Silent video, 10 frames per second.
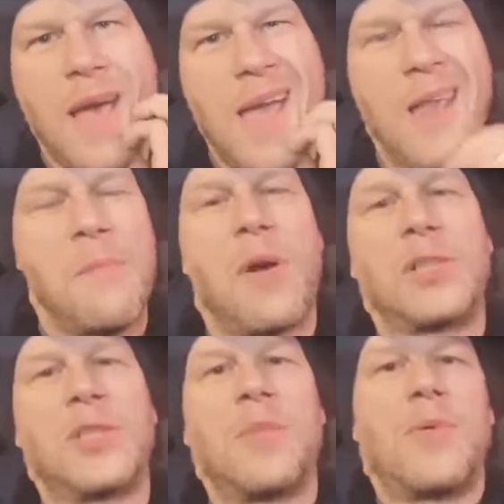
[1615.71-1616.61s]
in
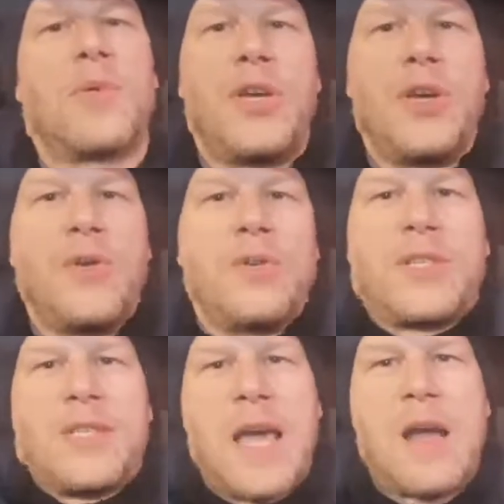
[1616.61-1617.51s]
multiple huge
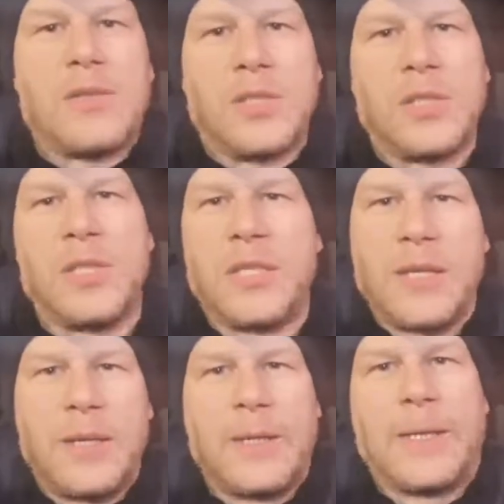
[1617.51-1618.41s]

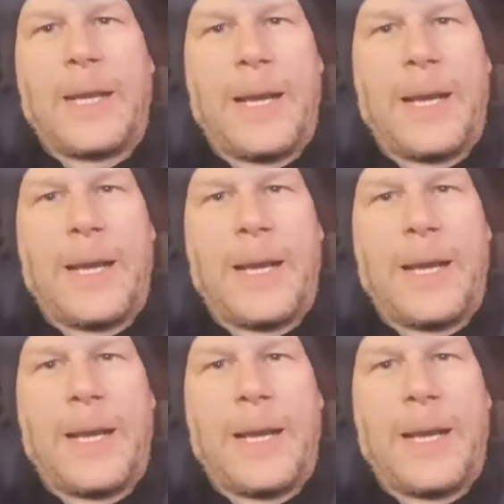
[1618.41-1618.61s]
thousand